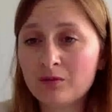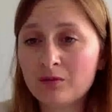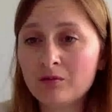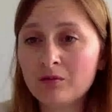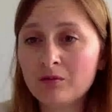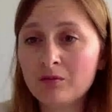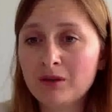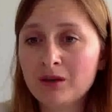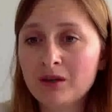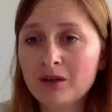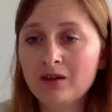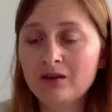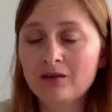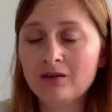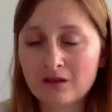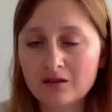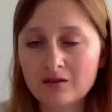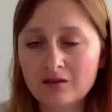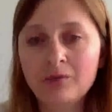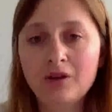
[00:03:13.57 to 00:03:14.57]
probably
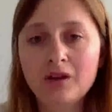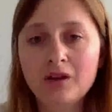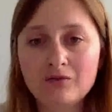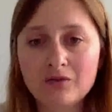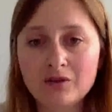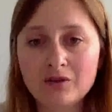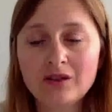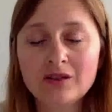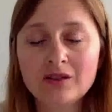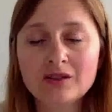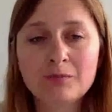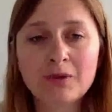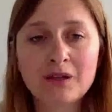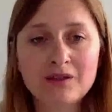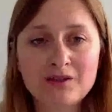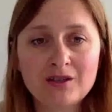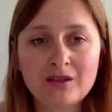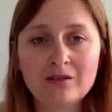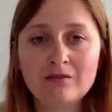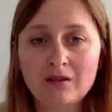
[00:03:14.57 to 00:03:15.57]
not we at Frontiers,
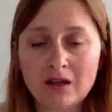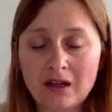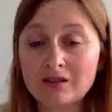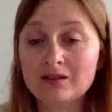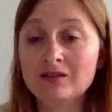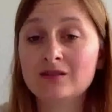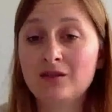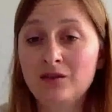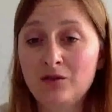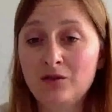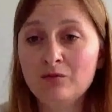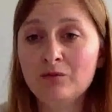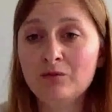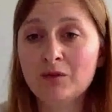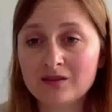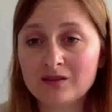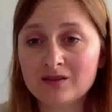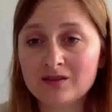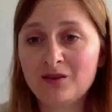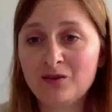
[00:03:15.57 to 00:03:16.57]
but as
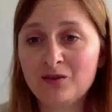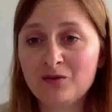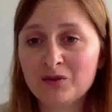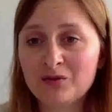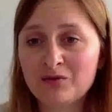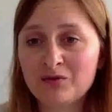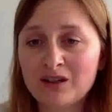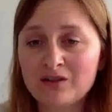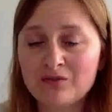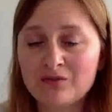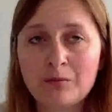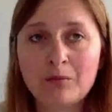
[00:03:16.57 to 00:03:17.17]
a human race,